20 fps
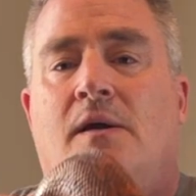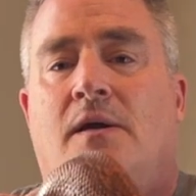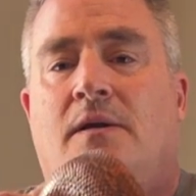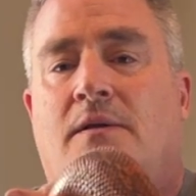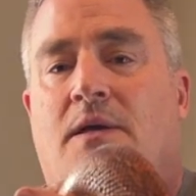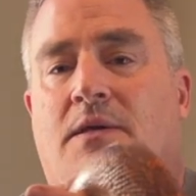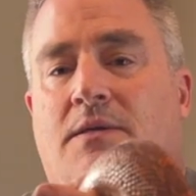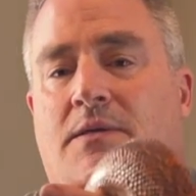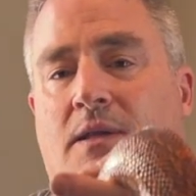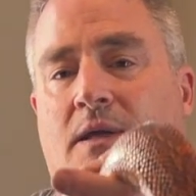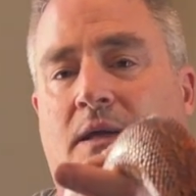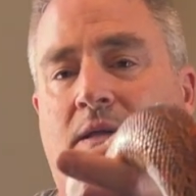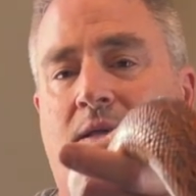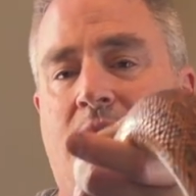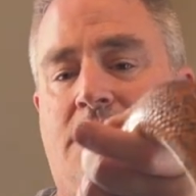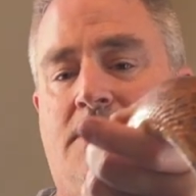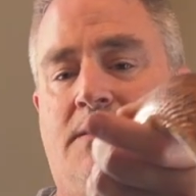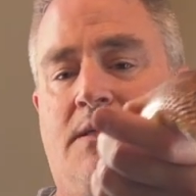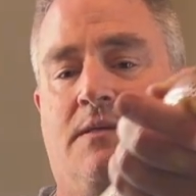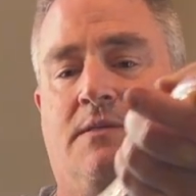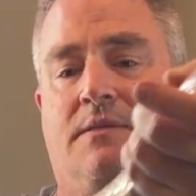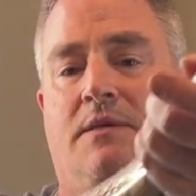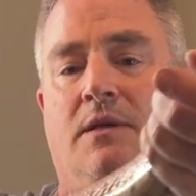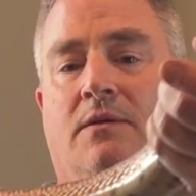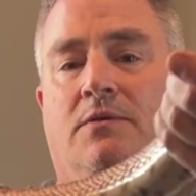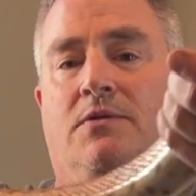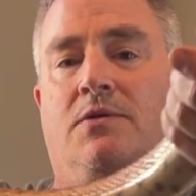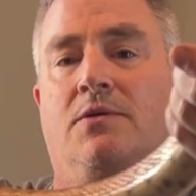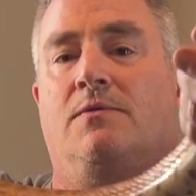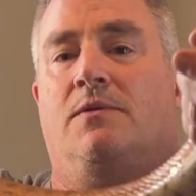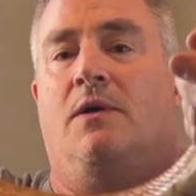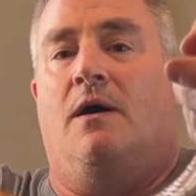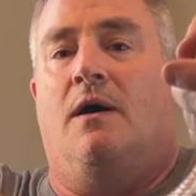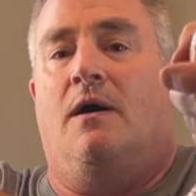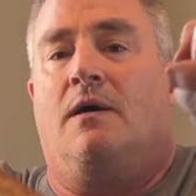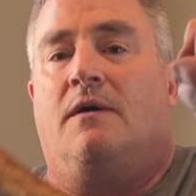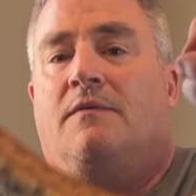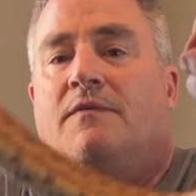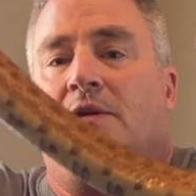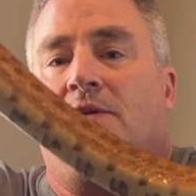Doesn't like to sit still too
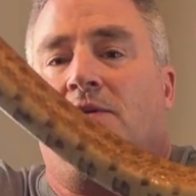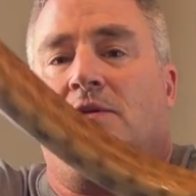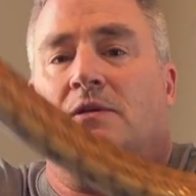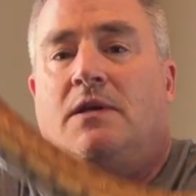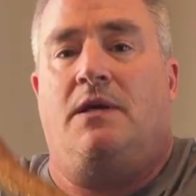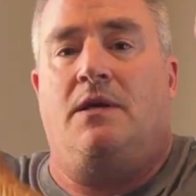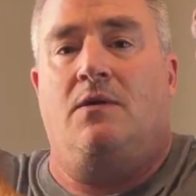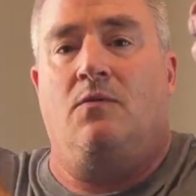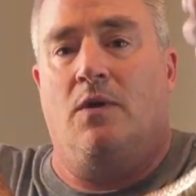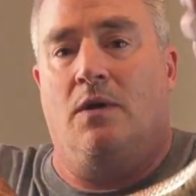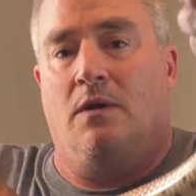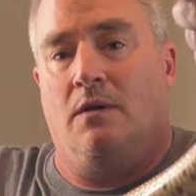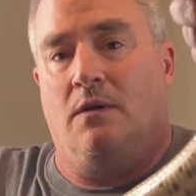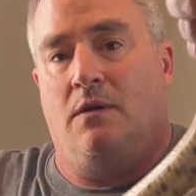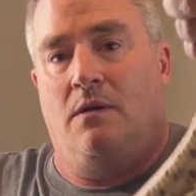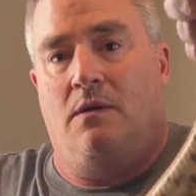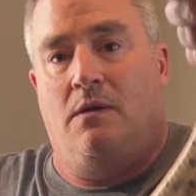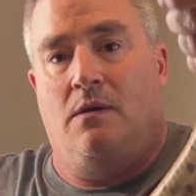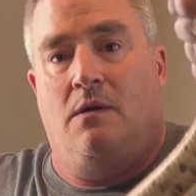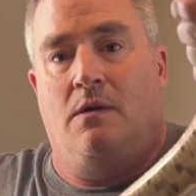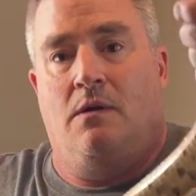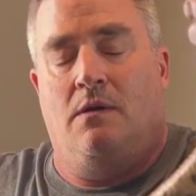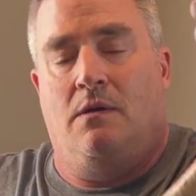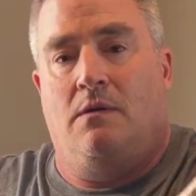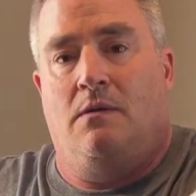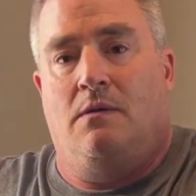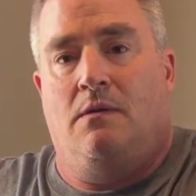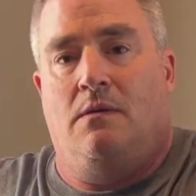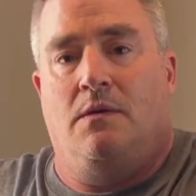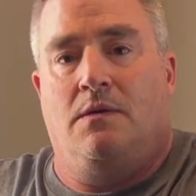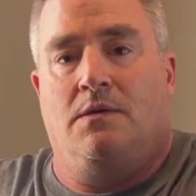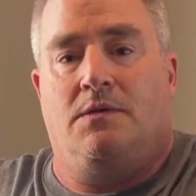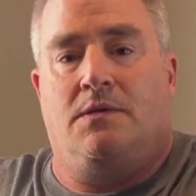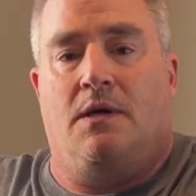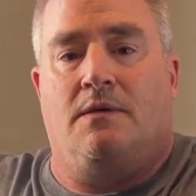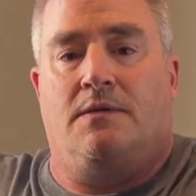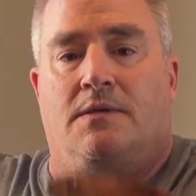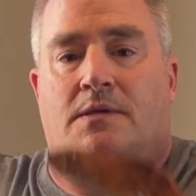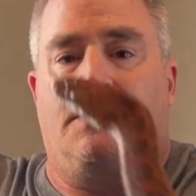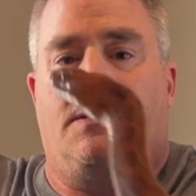long. Eventually he will
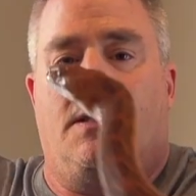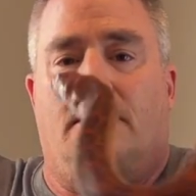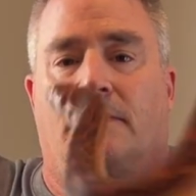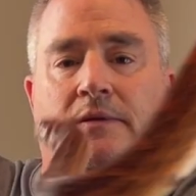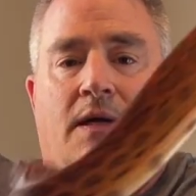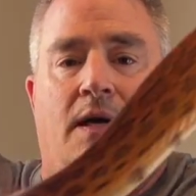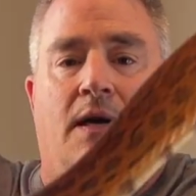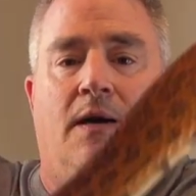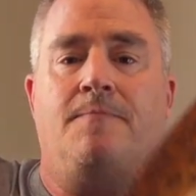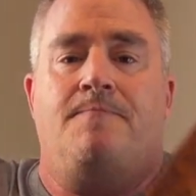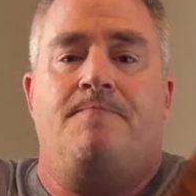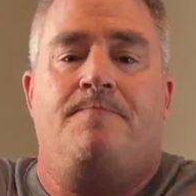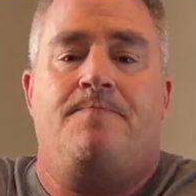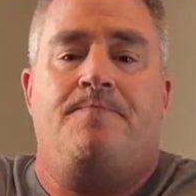start to settle down.